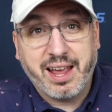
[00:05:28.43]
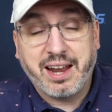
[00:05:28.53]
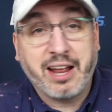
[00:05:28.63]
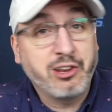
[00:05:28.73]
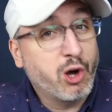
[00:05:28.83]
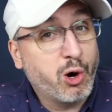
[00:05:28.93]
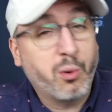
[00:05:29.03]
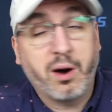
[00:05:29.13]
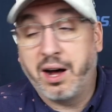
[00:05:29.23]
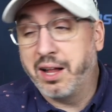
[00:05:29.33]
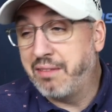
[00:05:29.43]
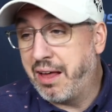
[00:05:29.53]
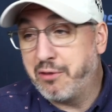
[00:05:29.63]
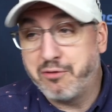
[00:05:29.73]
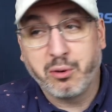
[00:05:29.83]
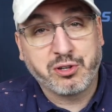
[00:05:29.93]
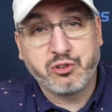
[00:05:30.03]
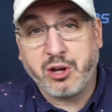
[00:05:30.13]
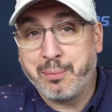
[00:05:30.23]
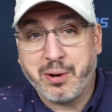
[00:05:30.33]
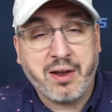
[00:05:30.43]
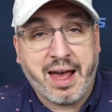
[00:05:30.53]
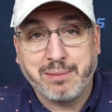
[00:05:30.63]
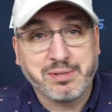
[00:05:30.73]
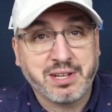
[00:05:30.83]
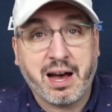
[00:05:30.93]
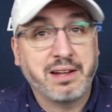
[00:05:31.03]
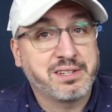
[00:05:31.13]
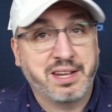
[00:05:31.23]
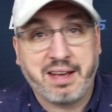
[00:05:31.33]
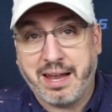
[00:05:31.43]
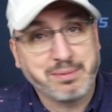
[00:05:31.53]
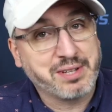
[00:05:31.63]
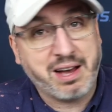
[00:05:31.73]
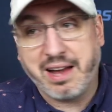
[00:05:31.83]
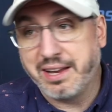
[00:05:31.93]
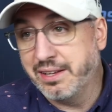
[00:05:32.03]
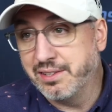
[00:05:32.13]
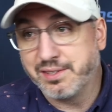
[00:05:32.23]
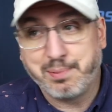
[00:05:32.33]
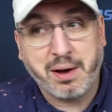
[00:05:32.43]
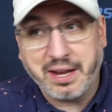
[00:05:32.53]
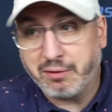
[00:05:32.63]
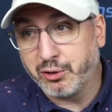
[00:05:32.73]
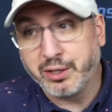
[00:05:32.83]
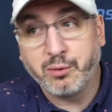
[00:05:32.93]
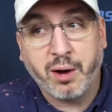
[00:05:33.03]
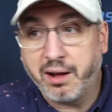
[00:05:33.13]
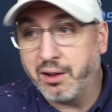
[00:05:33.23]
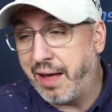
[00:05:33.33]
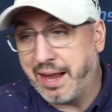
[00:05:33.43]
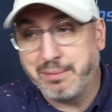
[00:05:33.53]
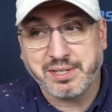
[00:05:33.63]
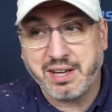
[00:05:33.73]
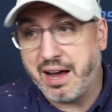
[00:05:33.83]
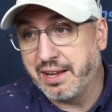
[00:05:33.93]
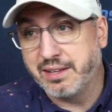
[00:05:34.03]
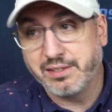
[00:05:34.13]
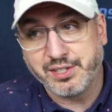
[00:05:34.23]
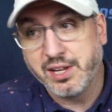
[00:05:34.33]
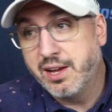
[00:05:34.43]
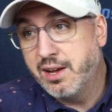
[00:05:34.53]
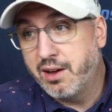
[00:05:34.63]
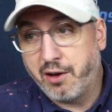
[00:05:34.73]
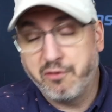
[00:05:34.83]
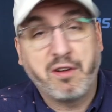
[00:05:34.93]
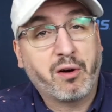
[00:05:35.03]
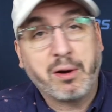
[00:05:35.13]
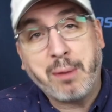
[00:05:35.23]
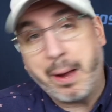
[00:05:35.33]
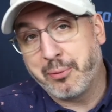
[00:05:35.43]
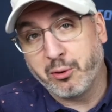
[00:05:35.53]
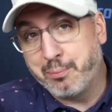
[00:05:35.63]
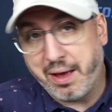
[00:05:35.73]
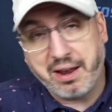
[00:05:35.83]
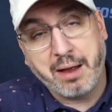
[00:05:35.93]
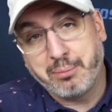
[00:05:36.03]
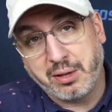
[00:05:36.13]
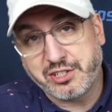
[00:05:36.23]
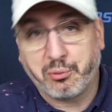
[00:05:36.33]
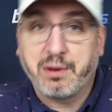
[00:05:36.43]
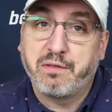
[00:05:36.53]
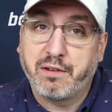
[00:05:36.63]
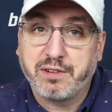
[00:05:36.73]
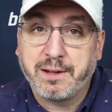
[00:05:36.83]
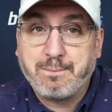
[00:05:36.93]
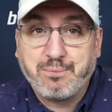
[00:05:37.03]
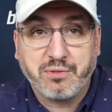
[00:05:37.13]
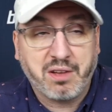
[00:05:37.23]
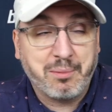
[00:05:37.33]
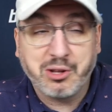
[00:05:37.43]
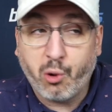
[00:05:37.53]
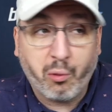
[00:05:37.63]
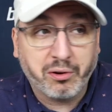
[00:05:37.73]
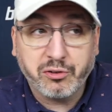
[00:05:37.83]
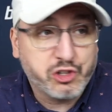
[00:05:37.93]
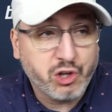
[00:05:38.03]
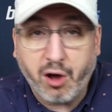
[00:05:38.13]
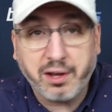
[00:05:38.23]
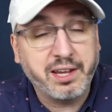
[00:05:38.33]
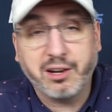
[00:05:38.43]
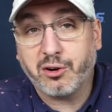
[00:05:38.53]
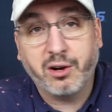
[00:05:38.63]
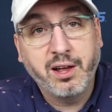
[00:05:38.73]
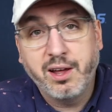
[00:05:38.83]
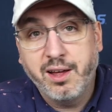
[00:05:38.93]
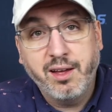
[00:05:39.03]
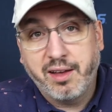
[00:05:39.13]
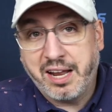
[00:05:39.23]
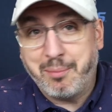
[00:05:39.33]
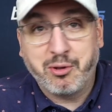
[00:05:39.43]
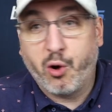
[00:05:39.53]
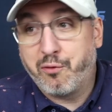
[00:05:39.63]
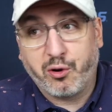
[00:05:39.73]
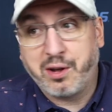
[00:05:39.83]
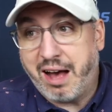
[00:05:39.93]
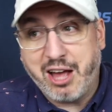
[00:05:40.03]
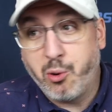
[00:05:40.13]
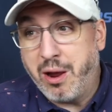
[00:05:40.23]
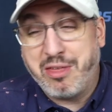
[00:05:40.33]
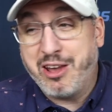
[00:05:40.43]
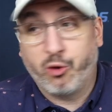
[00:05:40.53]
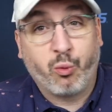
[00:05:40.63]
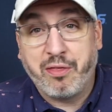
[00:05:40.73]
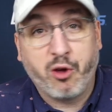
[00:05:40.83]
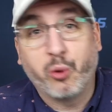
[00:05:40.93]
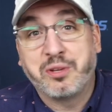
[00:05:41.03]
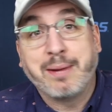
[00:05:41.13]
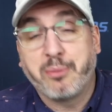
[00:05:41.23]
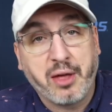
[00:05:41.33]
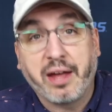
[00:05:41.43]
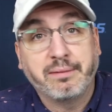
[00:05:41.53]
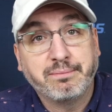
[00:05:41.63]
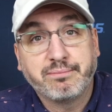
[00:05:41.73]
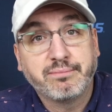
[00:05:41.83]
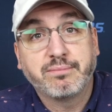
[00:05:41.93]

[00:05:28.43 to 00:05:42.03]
And I know a lot of folks are jumping on Adam Scott, saying Adam Scott is putting really well. Adam Scott is a very popular bet at plus 350. I'm going to go a little chalk here, and I'm going to go for a guy who I think could win the whole damn thing.